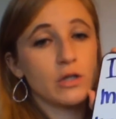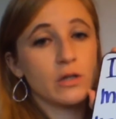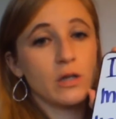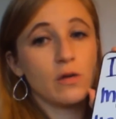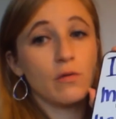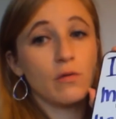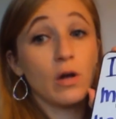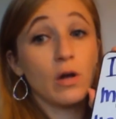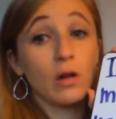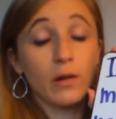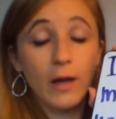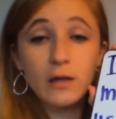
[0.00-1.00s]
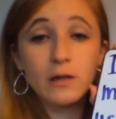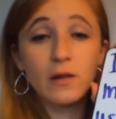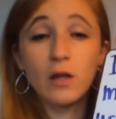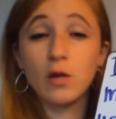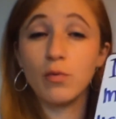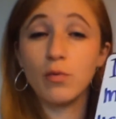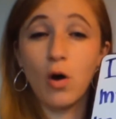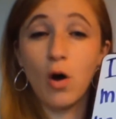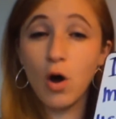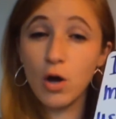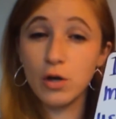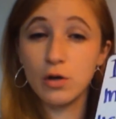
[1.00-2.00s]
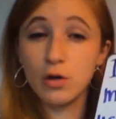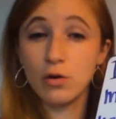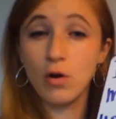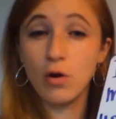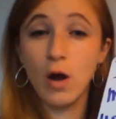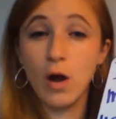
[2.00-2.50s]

that you collect that you put on your graph.